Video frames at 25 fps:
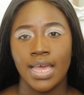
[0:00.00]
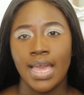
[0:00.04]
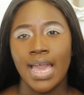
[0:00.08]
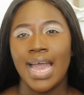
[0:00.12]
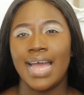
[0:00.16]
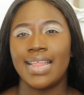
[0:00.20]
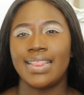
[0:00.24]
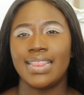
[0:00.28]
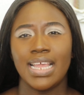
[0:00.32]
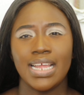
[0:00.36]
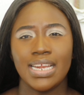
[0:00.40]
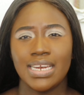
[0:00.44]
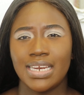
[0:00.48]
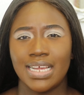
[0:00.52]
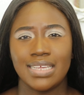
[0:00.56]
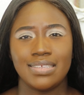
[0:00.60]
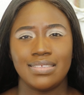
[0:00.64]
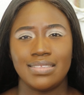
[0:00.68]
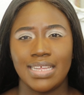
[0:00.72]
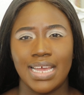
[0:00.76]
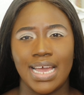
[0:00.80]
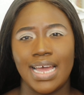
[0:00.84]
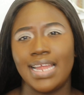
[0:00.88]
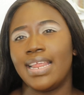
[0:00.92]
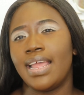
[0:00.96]
I think that's
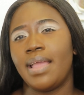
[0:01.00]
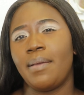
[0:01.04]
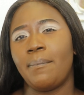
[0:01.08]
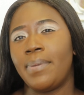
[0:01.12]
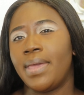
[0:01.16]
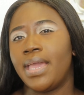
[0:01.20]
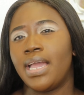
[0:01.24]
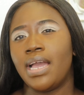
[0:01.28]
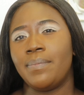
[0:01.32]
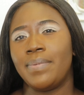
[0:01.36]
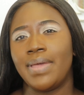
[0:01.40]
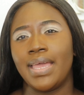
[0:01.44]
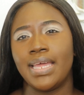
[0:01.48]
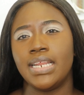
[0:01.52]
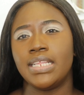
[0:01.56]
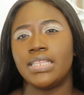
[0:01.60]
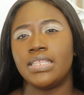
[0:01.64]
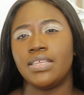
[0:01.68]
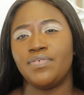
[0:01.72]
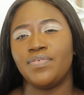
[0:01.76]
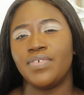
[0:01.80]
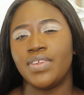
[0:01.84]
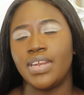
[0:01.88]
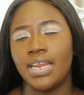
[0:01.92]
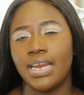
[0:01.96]
that. I didn't pick up
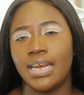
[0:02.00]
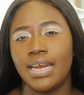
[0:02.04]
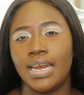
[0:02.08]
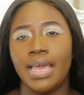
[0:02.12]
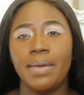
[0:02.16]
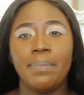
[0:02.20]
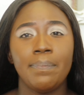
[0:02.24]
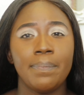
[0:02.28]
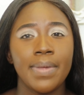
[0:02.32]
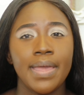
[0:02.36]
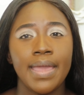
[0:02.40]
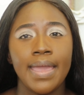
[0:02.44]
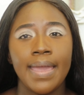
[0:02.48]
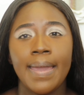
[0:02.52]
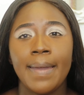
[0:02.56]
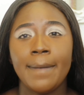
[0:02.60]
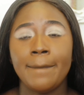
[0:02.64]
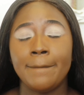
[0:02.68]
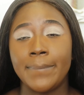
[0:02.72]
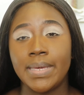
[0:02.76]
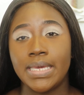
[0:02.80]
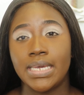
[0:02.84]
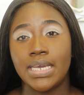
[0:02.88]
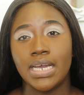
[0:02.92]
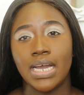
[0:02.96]
anything from the lip
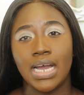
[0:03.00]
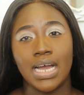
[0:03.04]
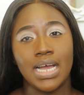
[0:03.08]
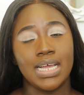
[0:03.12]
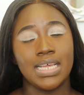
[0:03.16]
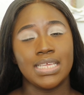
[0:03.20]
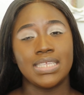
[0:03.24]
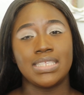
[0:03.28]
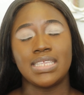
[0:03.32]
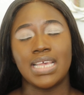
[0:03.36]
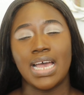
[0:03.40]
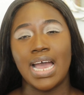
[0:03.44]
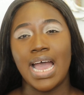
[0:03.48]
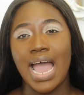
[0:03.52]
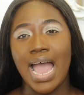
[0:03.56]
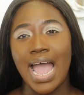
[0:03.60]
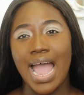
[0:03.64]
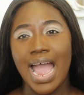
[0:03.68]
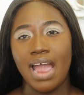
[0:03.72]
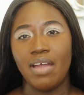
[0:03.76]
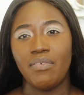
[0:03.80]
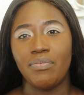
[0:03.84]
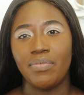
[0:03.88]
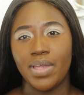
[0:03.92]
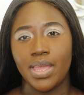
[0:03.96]
because
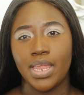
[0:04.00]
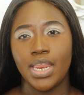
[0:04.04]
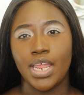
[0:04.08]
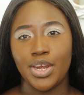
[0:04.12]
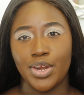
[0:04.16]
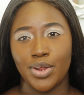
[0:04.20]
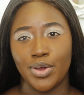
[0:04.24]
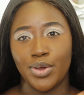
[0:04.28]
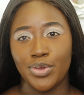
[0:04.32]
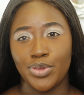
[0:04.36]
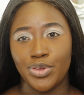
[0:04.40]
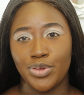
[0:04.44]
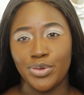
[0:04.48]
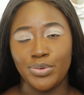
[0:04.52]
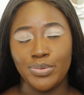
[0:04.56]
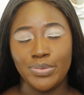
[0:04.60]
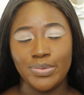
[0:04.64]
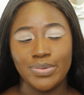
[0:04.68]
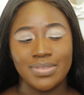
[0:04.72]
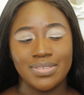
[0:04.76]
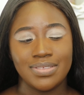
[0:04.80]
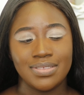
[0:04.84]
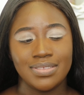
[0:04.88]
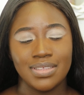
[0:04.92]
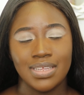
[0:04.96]
I really don't
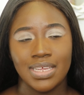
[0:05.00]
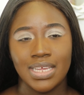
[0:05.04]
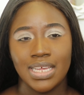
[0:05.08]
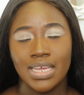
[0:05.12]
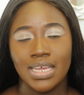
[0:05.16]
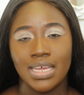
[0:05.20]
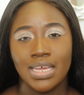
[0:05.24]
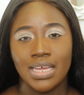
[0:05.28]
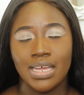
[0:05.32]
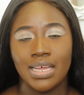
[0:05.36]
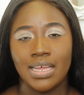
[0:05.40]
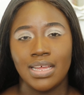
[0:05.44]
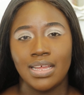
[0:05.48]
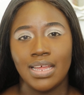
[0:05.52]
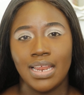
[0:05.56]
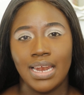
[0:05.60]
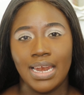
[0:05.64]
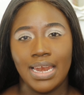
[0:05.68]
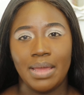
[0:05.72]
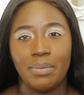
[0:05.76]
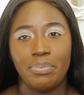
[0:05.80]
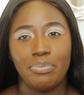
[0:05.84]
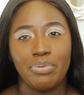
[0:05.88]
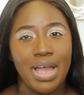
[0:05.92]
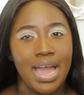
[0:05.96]
use
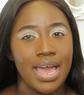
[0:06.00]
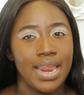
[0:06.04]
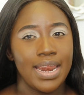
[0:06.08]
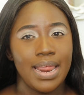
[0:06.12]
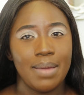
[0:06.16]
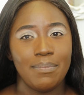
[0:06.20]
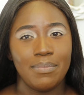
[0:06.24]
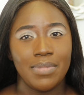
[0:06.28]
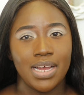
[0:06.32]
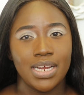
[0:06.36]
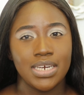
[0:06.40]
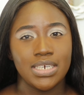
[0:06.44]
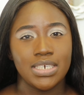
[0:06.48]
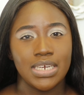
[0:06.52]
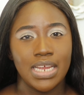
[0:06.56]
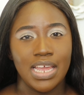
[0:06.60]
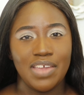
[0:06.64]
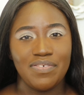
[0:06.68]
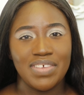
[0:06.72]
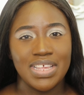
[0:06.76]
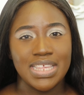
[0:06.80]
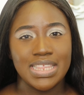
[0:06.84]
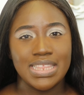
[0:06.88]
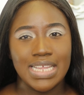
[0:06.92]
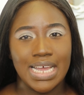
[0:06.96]
lip product that much
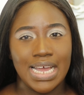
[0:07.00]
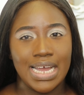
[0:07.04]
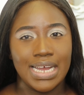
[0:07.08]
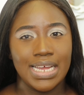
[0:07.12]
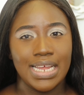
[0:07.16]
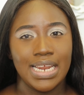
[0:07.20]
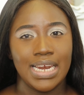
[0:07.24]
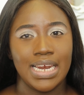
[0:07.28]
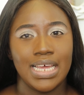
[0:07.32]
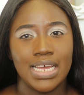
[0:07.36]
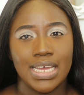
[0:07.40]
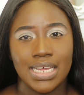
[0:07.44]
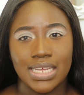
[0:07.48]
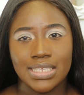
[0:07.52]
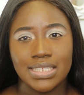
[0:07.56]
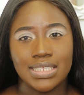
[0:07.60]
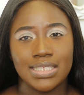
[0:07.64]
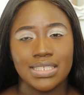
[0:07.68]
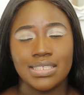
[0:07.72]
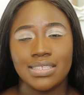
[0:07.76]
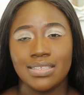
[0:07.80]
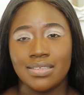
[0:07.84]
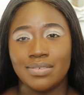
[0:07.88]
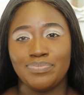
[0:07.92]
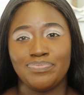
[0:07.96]
if it's not gloss.
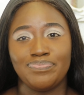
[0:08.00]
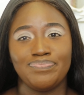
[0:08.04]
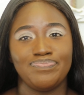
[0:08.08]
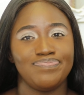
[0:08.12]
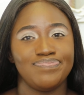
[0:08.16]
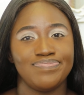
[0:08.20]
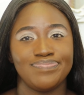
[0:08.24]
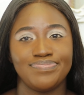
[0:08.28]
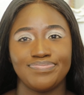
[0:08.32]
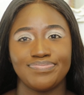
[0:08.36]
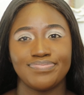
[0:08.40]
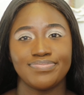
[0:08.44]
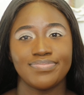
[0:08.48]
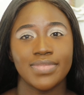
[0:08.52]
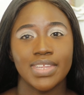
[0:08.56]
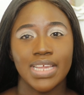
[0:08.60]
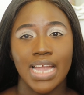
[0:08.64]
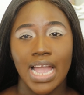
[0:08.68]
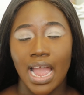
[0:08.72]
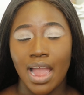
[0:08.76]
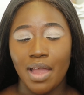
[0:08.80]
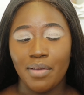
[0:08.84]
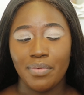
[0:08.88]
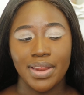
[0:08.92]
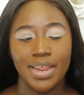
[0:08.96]

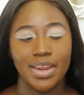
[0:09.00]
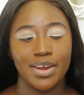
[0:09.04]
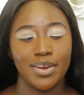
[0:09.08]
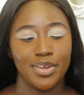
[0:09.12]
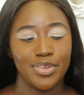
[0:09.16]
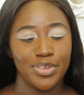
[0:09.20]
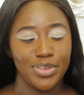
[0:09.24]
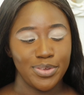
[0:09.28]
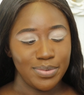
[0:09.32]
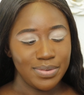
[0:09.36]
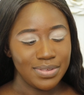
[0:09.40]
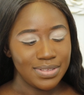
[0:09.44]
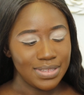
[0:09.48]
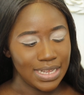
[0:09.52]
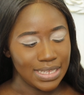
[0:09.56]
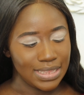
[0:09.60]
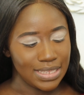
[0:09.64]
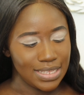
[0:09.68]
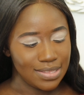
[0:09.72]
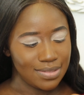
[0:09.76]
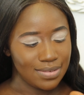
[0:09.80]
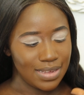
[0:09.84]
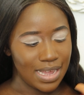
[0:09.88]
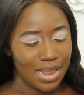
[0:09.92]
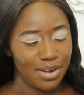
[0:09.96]
I really don't use
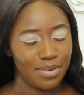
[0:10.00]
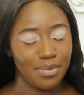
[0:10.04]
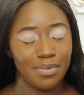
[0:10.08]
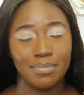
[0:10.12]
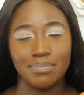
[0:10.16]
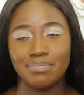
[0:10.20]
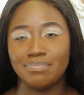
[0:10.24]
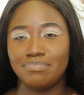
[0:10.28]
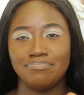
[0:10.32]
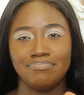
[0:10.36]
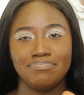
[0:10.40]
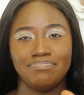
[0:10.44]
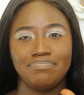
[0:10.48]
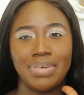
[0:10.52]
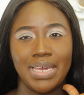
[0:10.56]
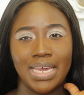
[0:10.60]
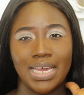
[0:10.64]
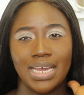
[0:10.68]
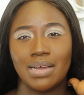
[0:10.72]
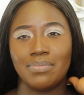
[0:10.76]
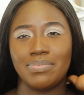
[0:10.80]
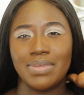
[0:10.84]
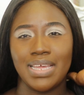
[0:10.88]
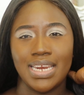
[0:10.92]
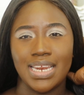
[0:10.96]
nothing, so I don't
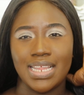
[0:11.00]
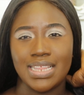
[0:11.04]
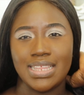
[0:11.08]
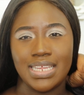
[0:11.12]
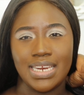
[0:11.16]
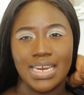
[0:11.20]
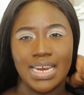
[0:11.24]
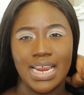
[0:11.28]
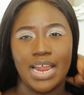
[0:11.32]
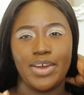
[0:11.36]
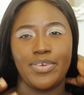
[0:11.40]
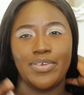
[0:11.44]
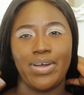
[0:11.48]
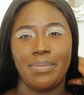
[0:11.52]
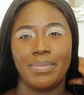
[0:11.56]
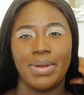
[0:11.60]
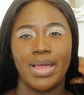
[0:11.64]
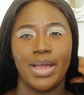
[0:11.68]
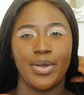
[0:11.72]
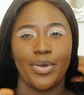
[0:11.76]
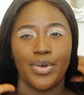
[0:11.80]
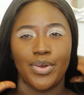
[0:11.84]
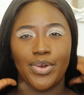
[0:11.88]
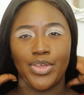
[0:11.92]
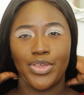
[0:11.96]
pick up anything that I know I'm
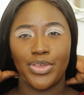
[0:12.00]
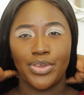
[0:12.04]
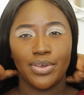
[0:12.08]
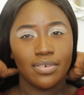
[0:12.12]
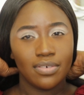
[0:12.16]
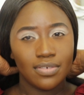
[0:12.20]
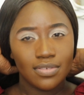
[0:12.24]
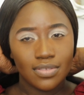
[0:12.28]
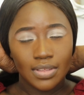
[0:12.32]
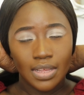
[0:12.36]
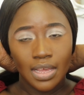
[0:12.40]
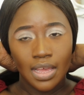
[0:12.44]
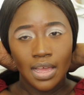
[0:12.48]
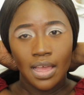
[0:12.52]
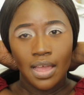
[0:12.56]
not gonna use.